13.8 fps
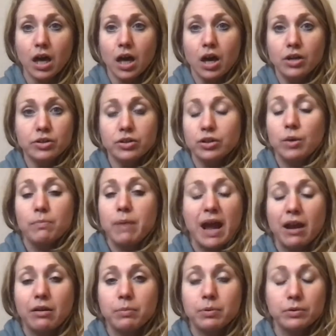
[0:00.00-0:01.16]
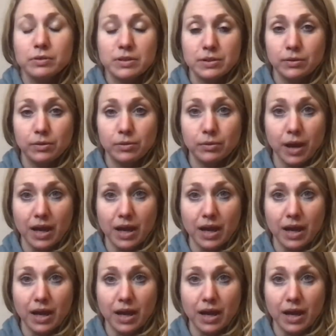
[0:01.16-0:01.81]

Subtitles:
uncomparable to